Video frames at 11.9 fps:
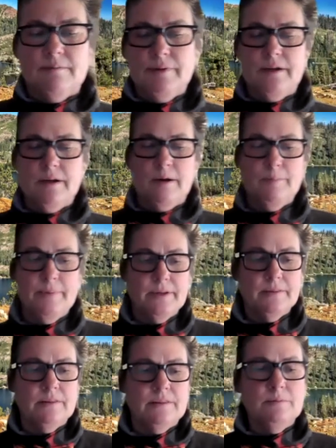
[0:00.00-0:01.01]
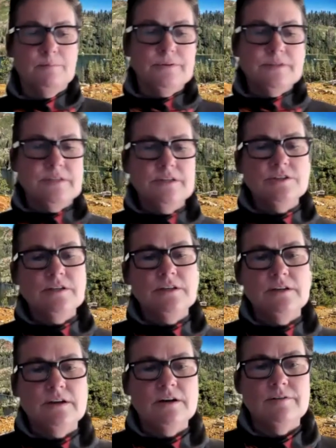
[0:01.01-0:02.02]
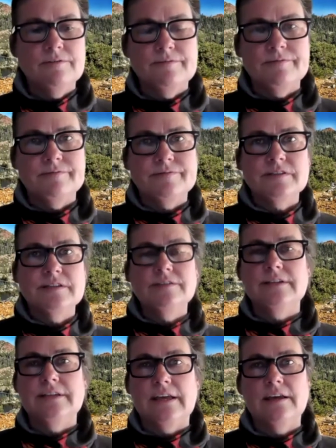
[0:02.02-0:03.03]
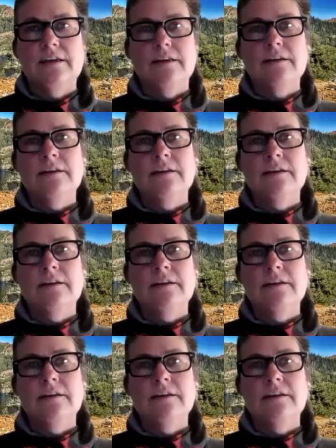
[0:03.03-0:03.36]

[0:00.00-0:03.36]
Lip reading: out. But the precision of Steely Dan